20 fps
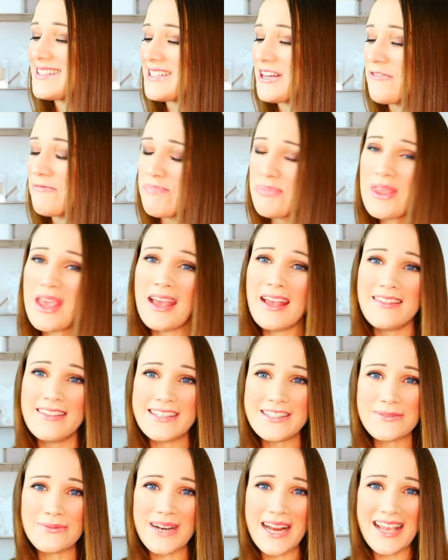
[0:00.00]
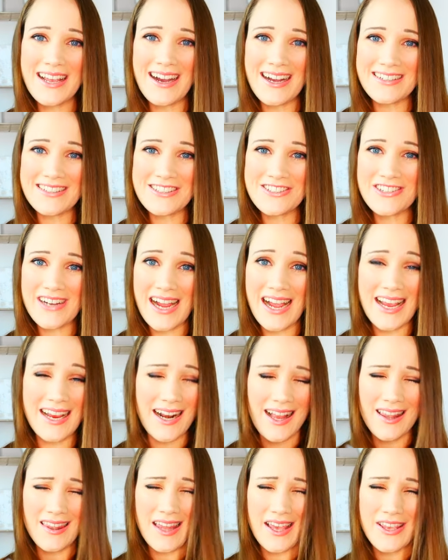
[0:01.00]
So this one I got to try,
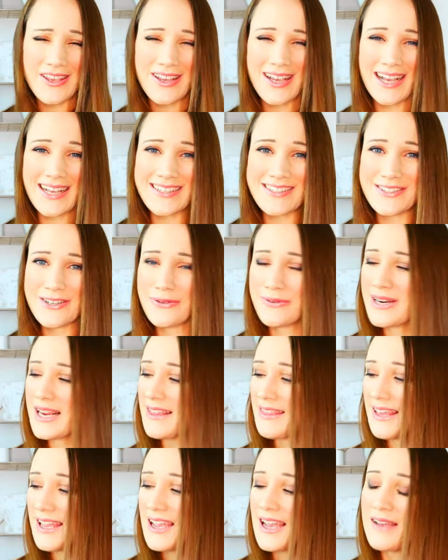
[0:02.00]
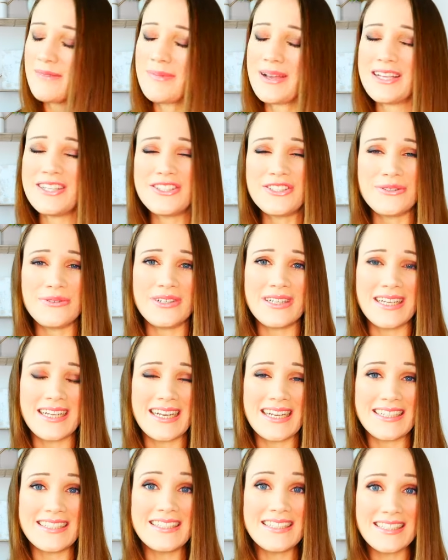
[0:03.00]
and I'll let you guys know what I think. I might do it
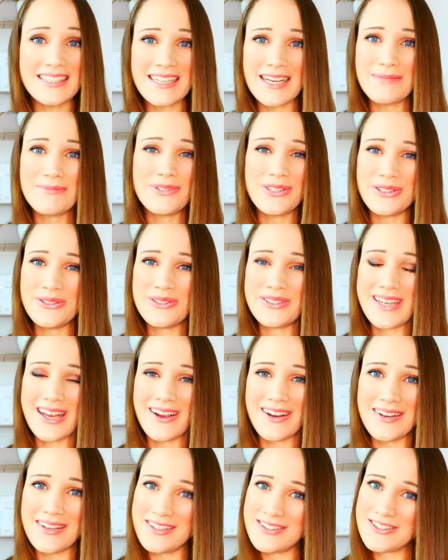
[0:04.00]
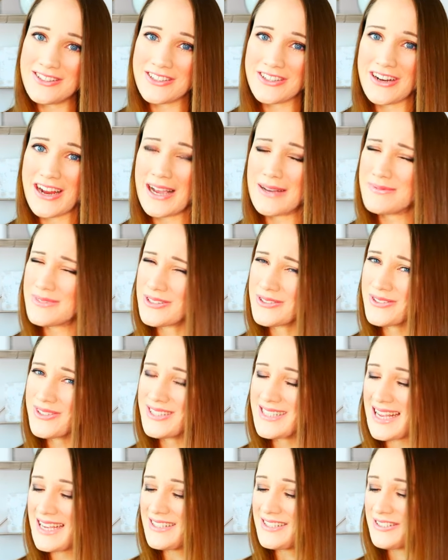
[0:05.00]
in a Tea Time Tuesday on Instagram, so
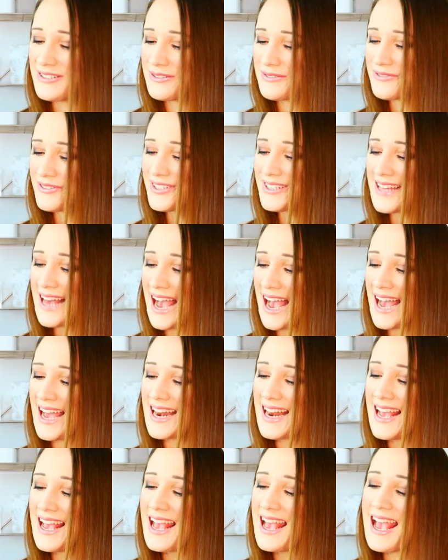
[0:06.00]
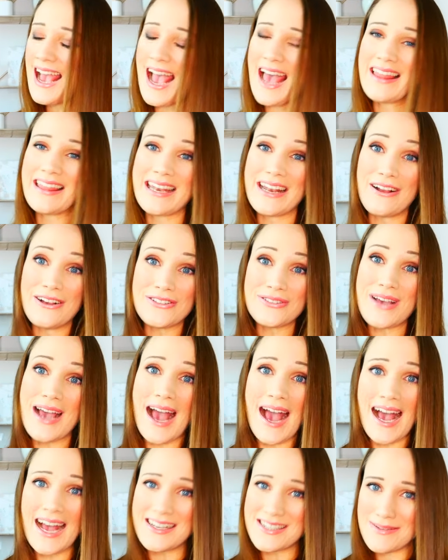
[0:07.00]
stay tuned for that. And then I also
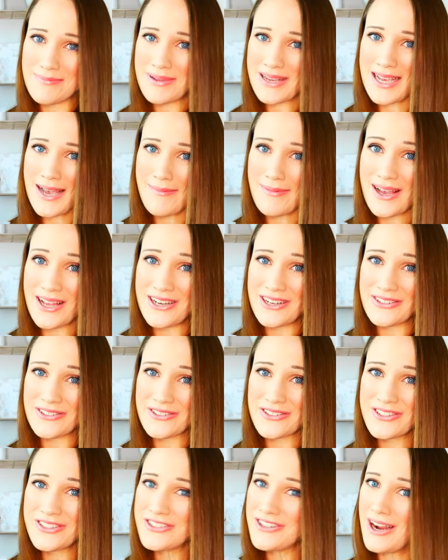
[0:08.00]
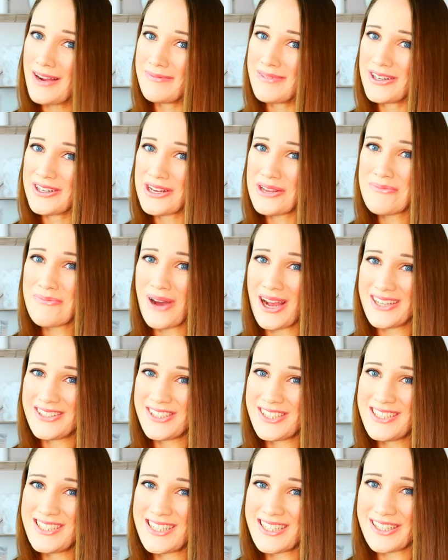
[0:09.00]
had to pick up another strawberry
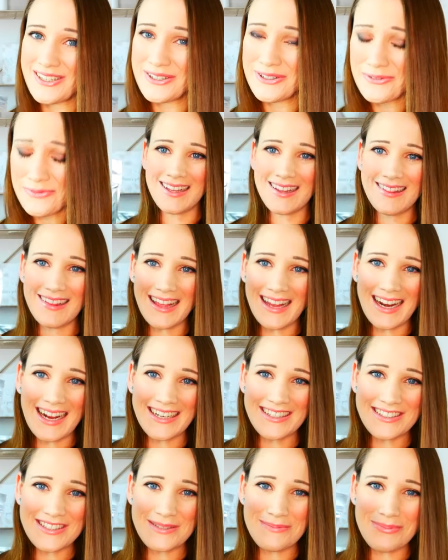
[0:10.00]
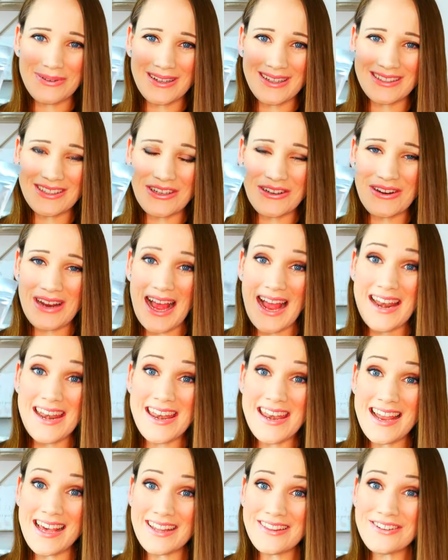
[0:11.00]
matcha too. Then I just pulled out
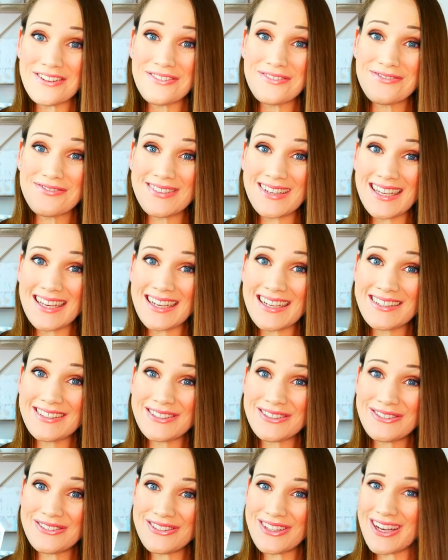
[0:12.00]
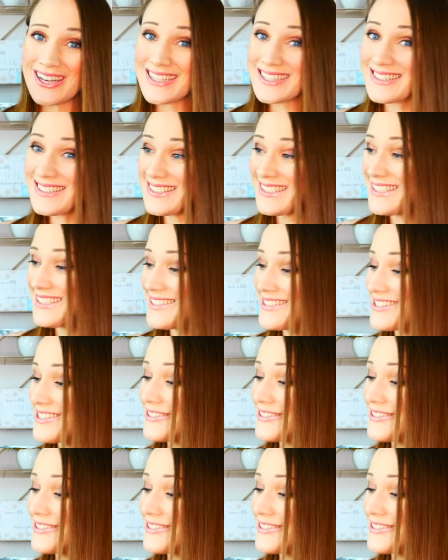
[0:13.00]
another Phoenix oolong tea.